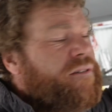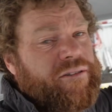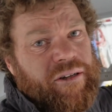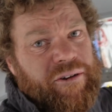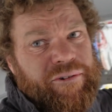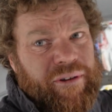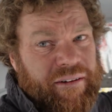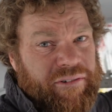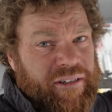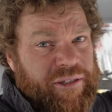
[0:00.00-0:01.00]
So
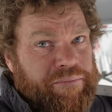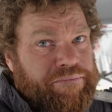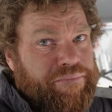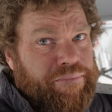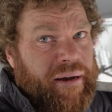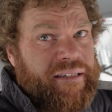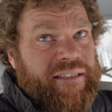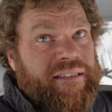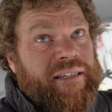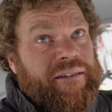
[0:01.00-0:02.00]
everything is
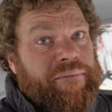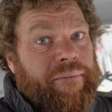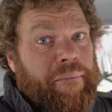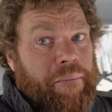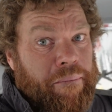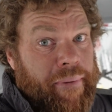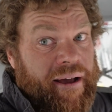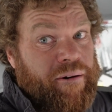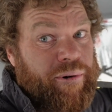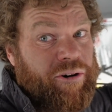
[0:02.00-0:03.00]
basically
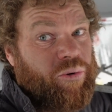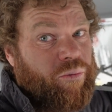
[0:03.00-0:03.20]
back where it